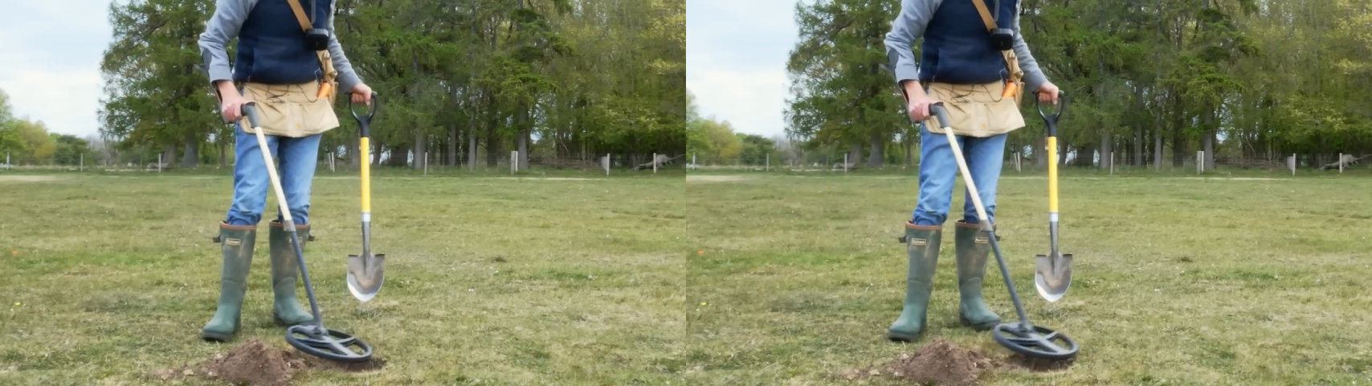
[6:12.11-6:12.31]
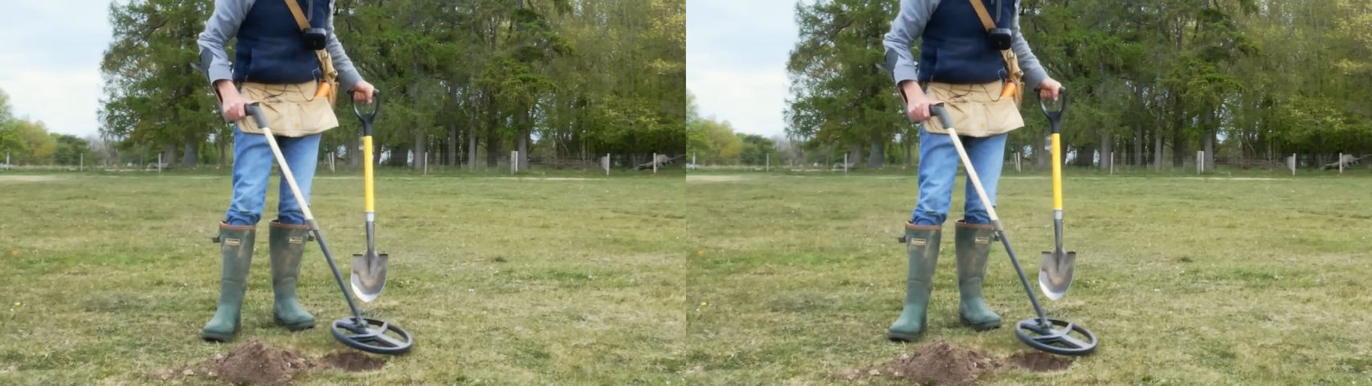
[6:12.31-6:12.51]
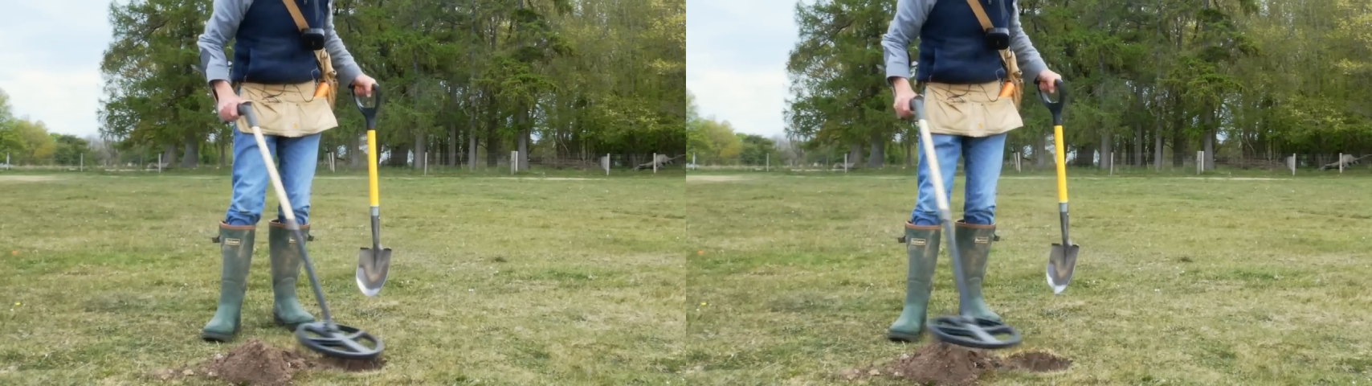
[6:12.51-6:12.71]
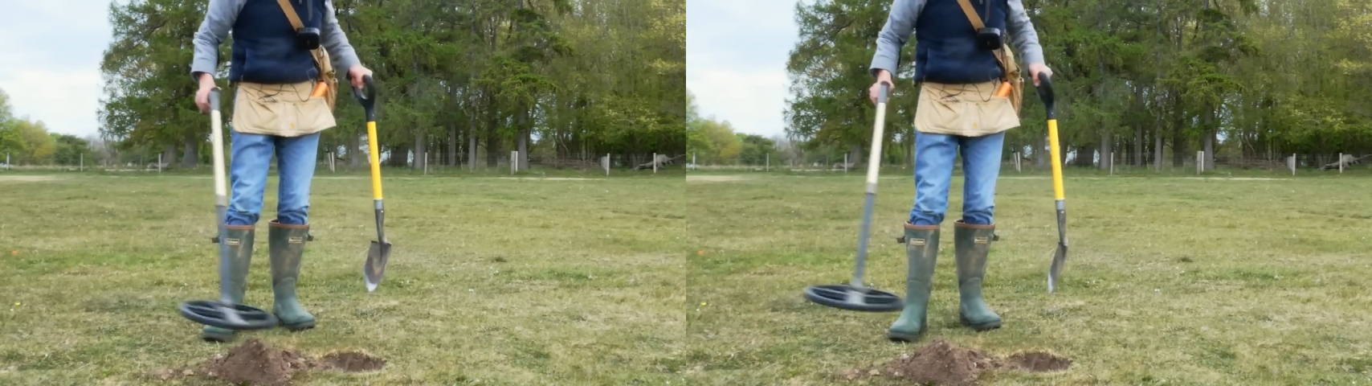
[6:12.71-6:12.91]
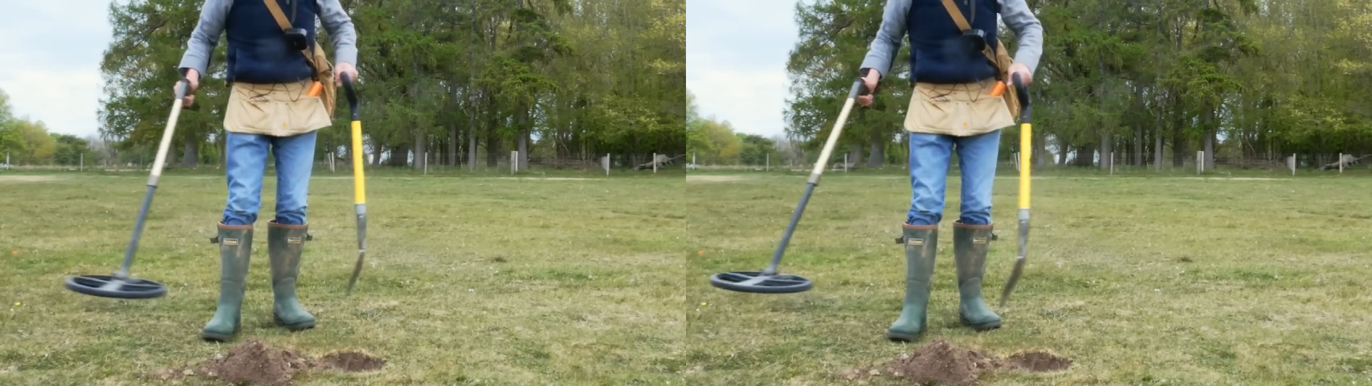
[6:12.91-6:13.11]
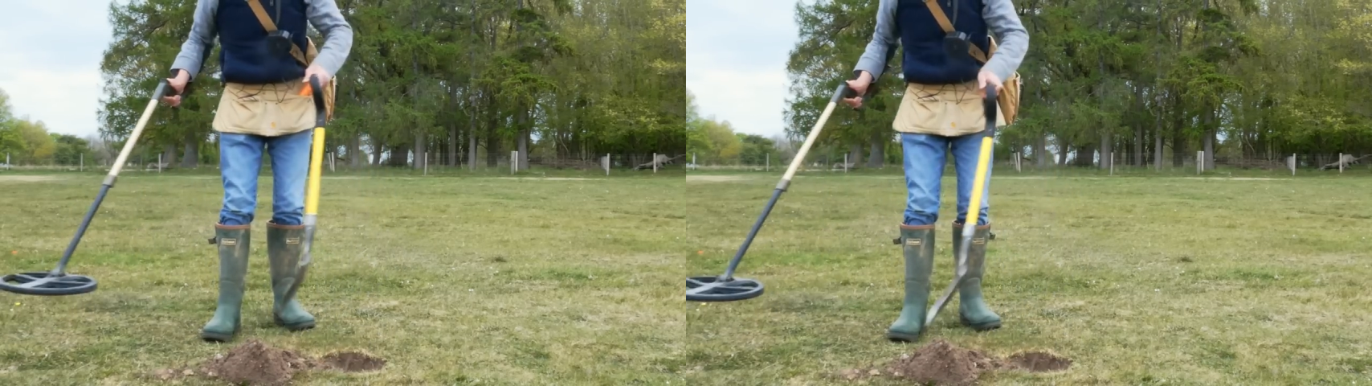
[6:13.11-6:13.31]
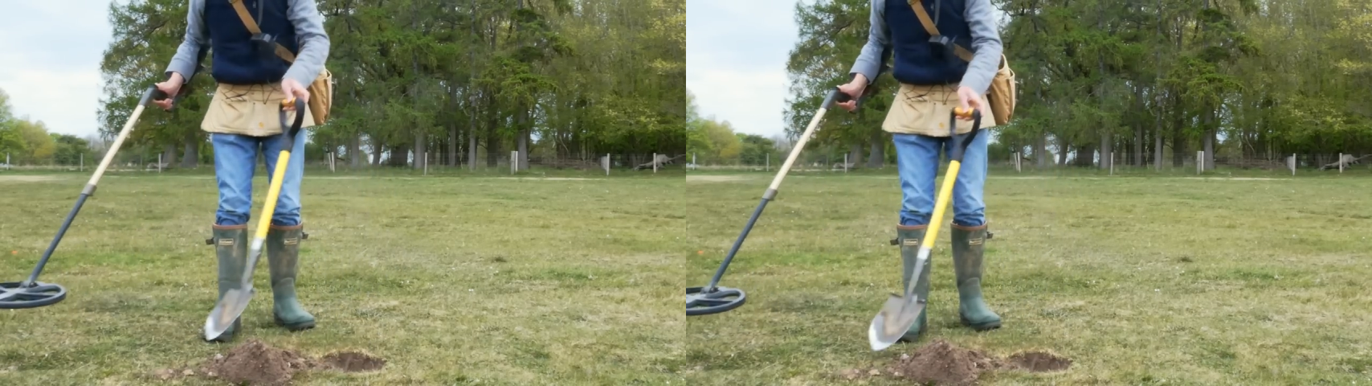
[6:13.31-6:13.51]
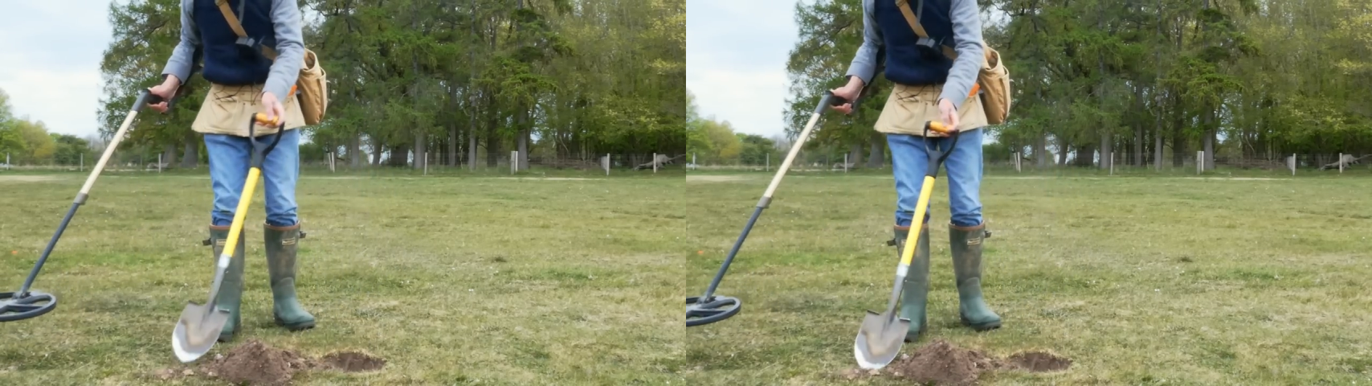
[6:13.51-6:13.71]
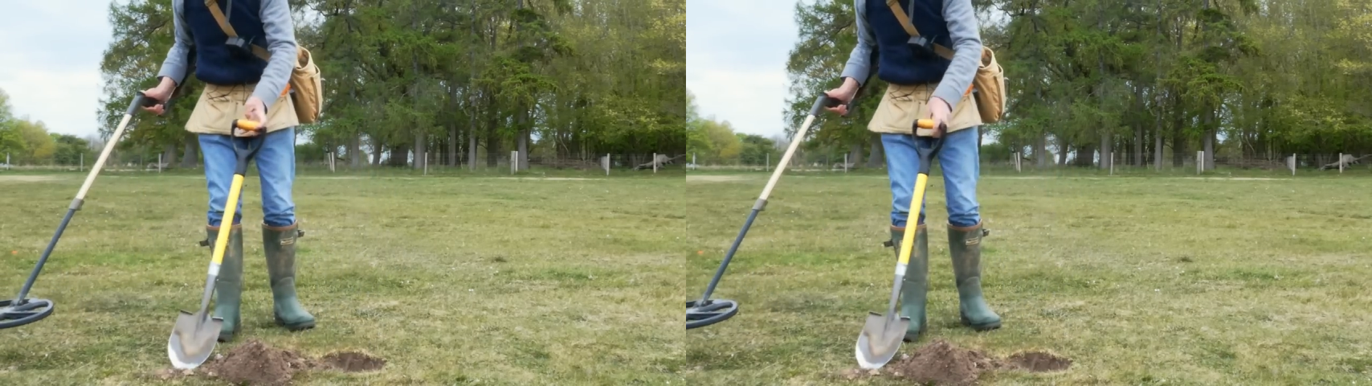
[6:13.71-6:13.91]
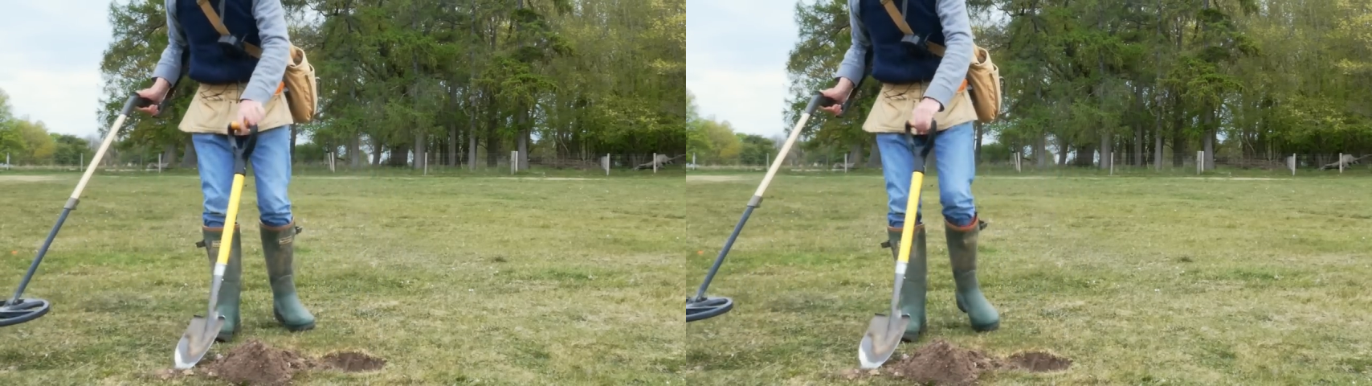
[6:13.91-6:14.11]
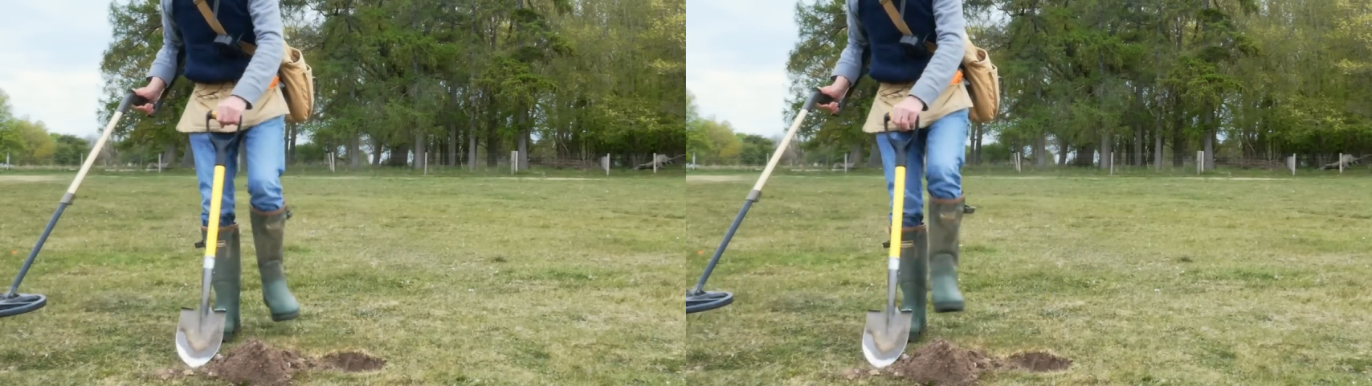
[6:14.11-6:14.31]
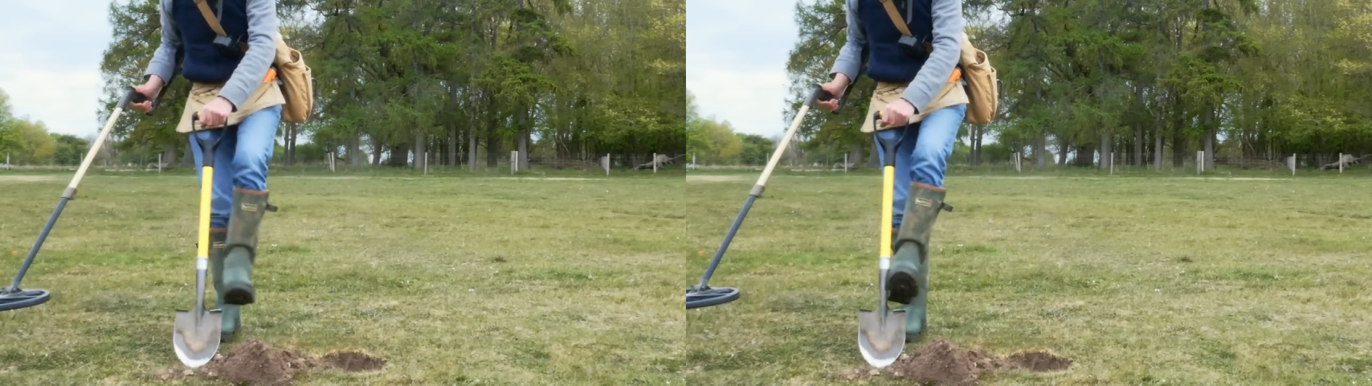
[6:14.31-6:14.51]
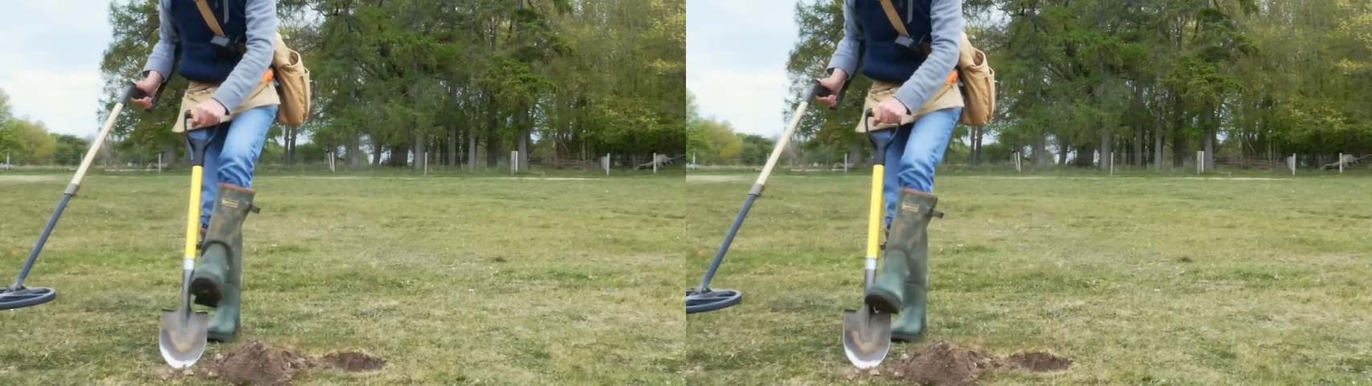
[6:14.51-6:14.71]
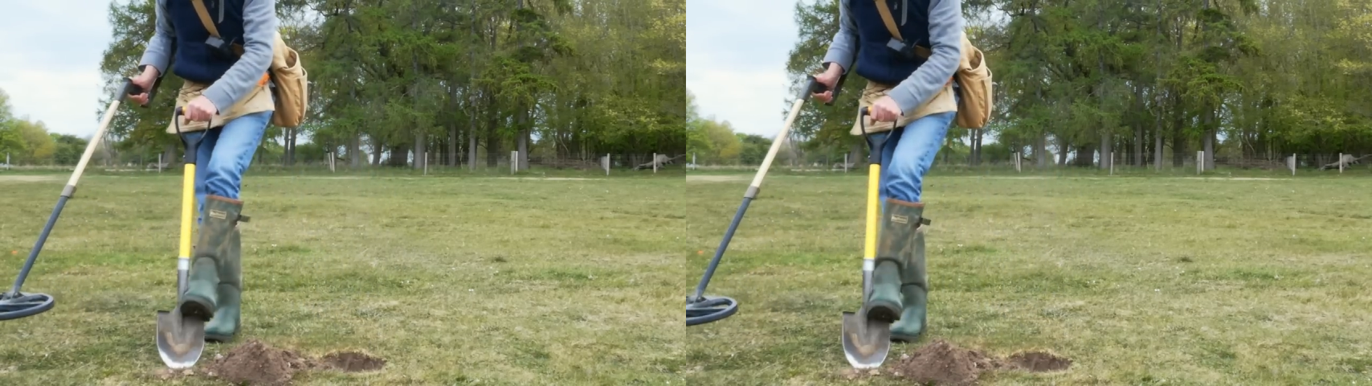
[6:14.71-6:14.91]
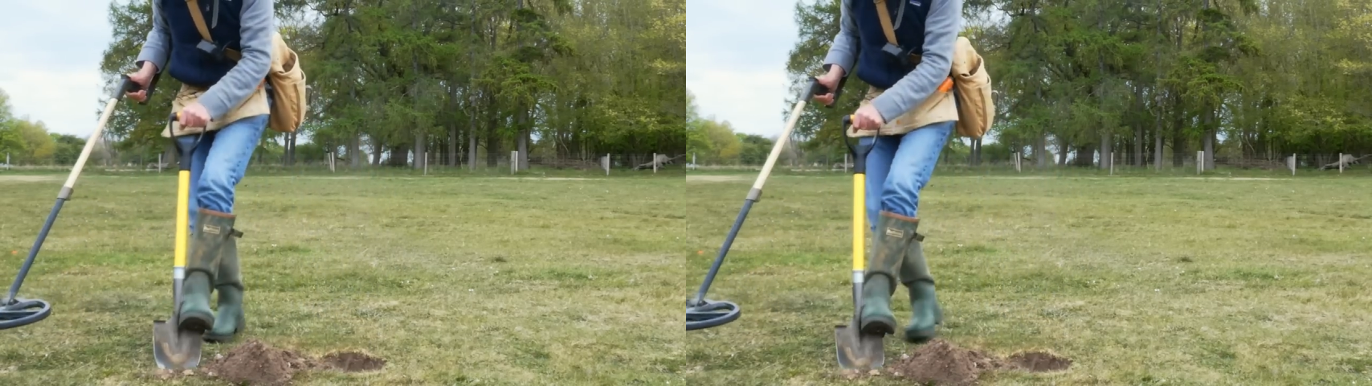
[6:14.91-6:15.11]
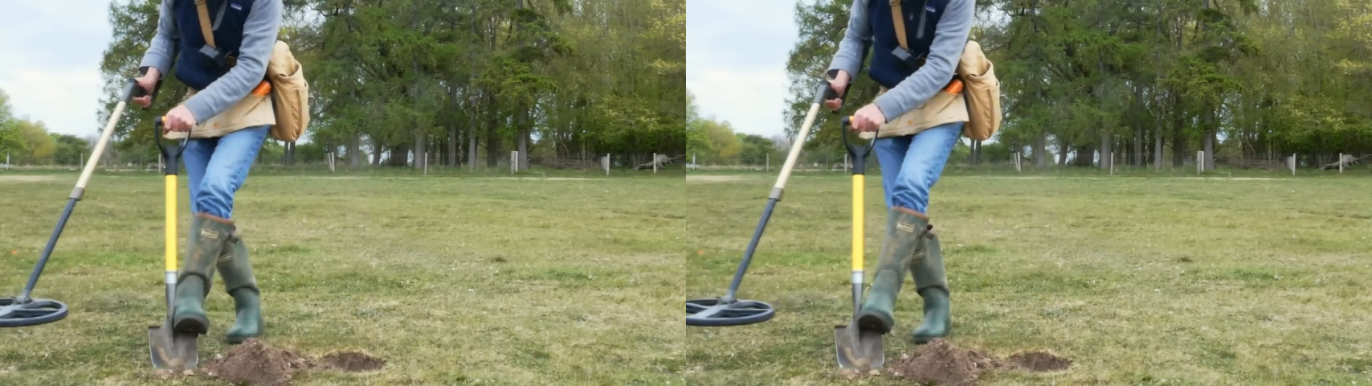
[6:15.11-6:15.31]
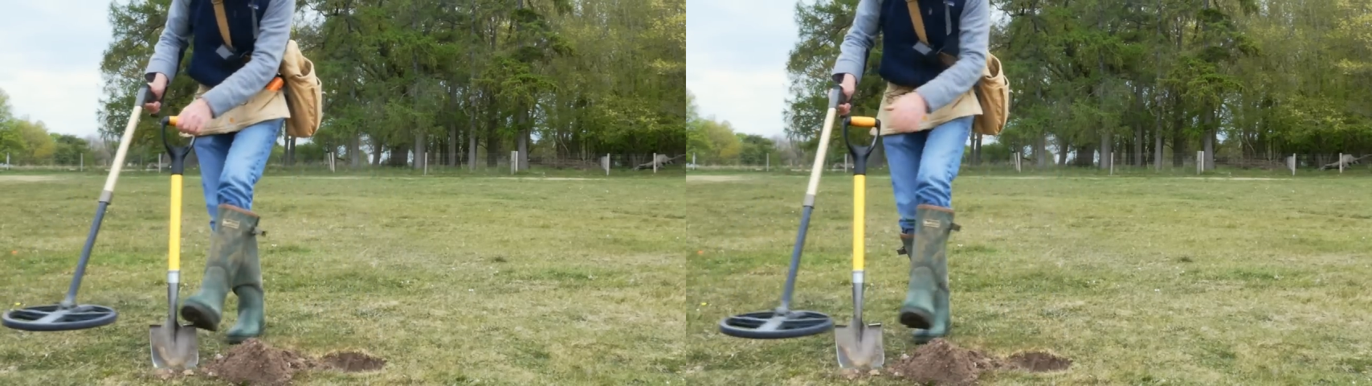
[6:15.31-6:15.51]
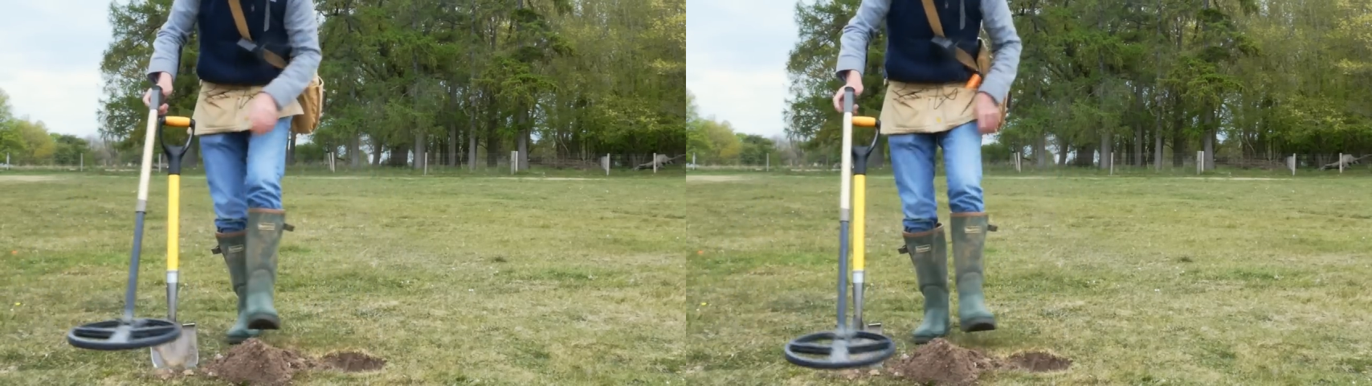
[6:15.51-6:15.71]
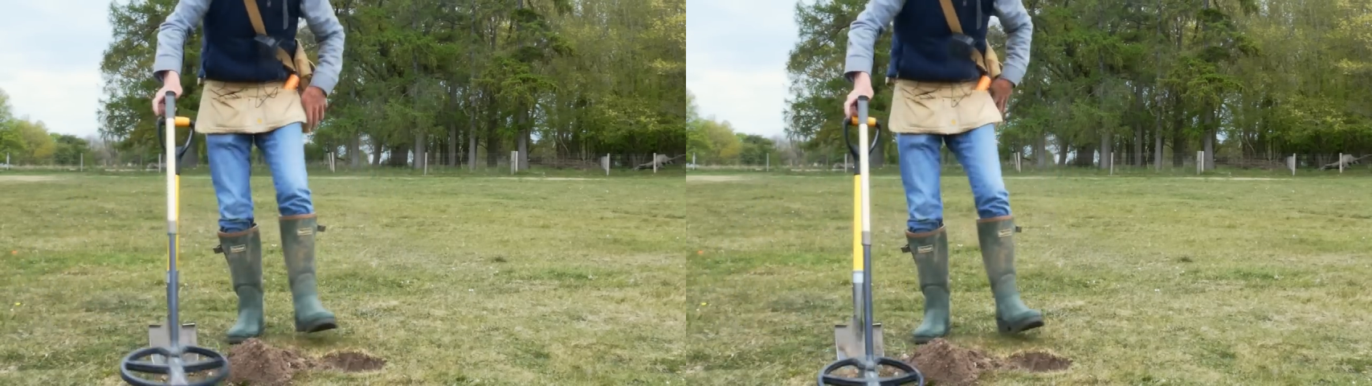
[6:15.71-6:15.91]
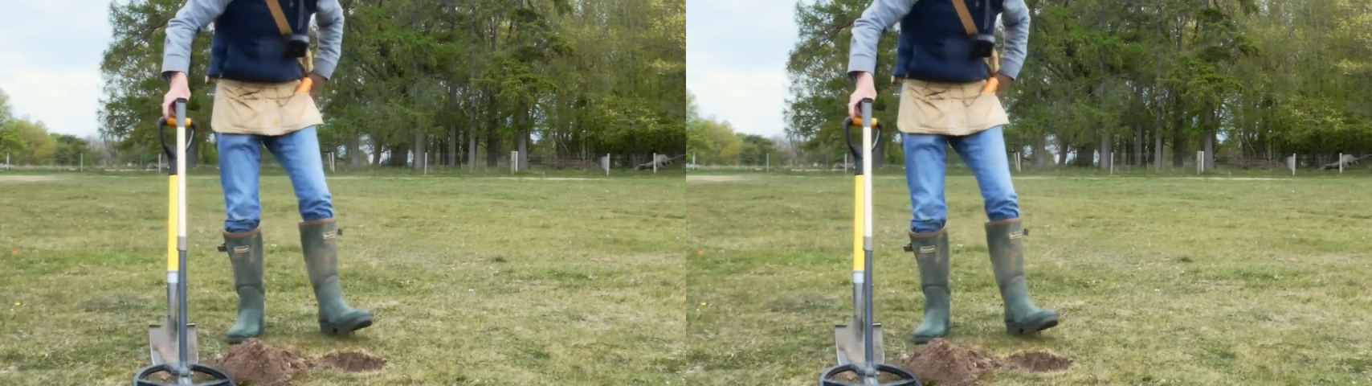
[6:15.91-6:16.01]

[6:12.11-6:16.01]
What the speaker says: No face is visible, so there are no lips to read.